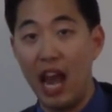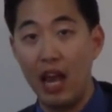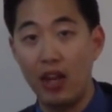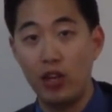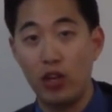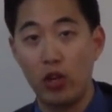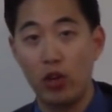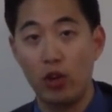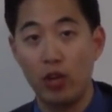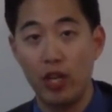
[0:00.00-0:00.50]

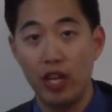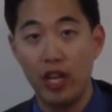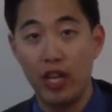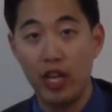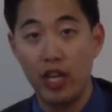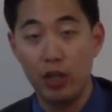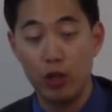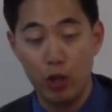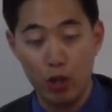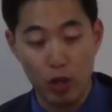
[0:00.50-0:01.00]
entered
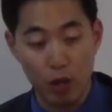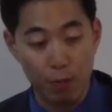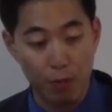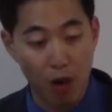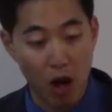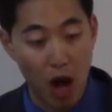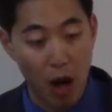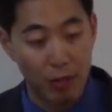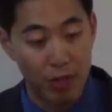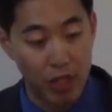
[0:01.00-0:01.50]
into the
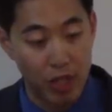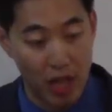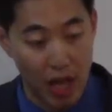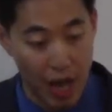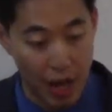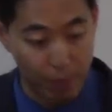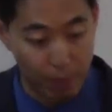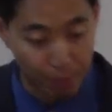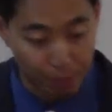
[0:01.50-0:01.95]
promised land.